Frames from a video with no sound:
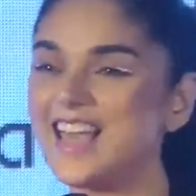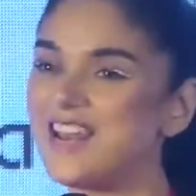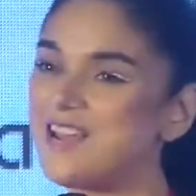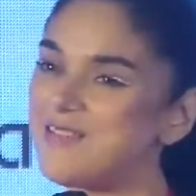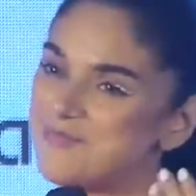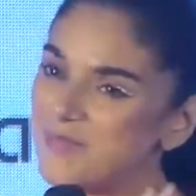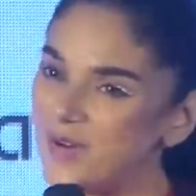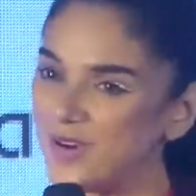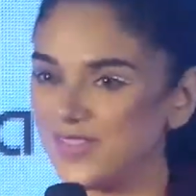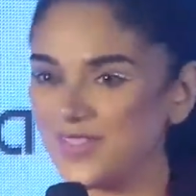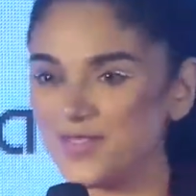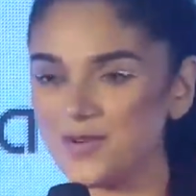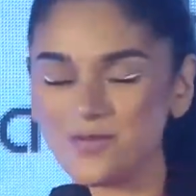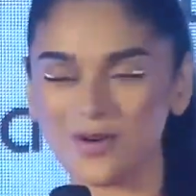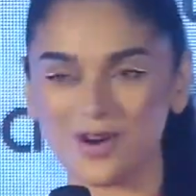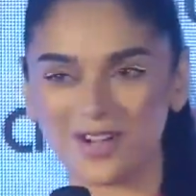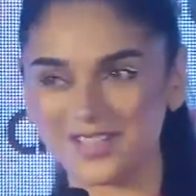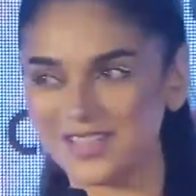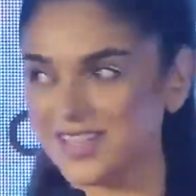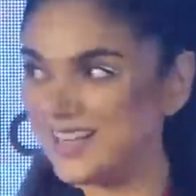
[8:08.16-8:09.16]
And I bought the
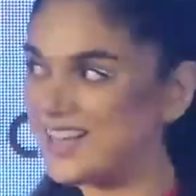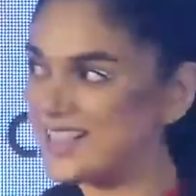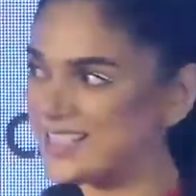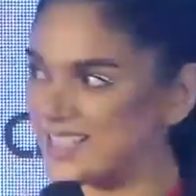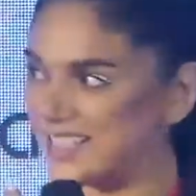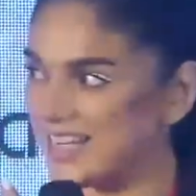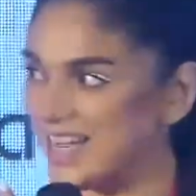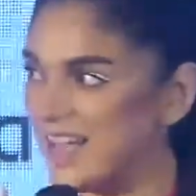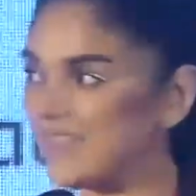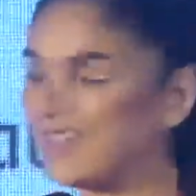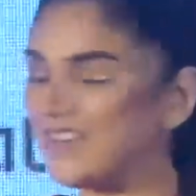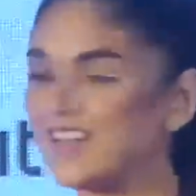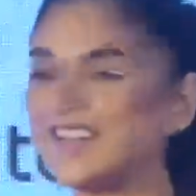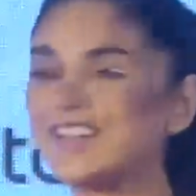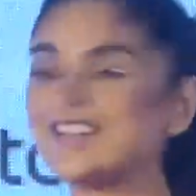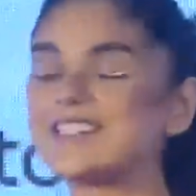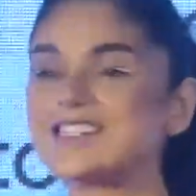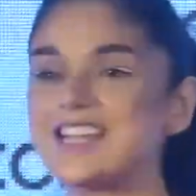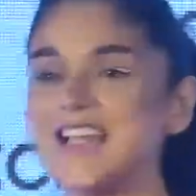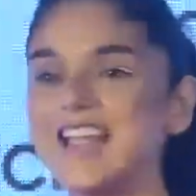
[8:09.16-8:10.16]
watch and I still have it and
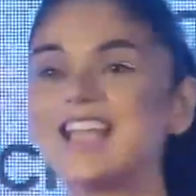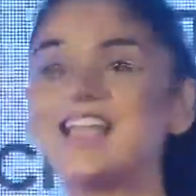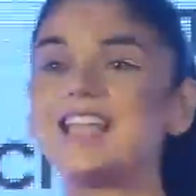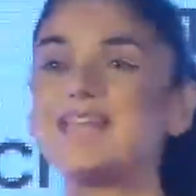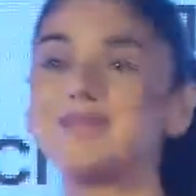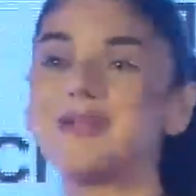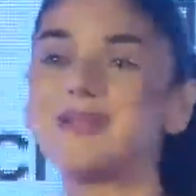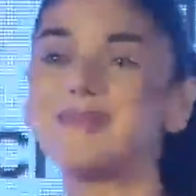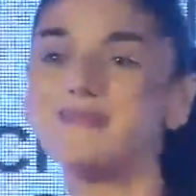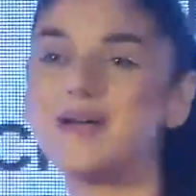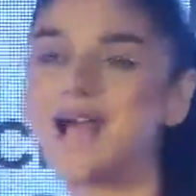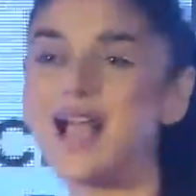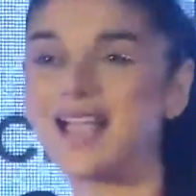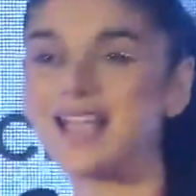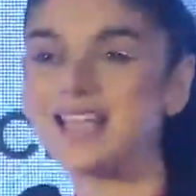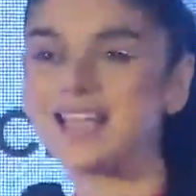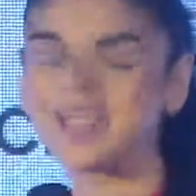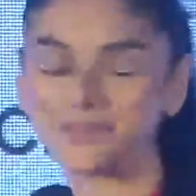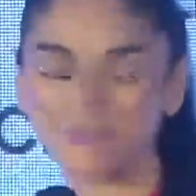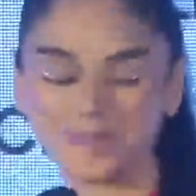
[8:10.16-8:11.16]
it's lying in my bag
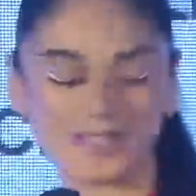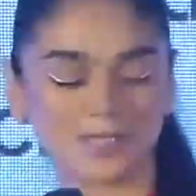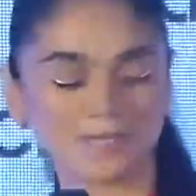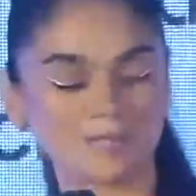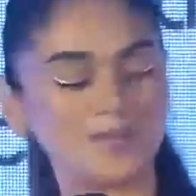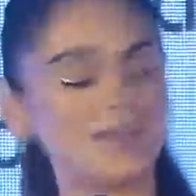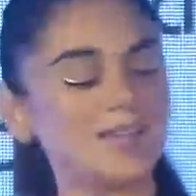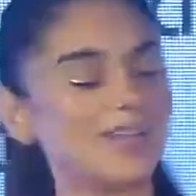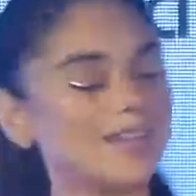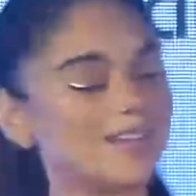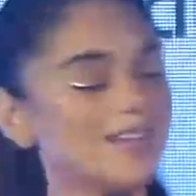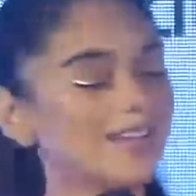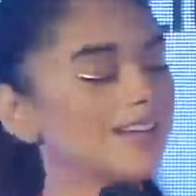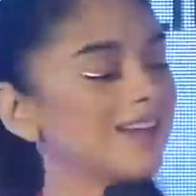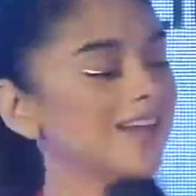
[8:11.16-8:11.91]
as we speak.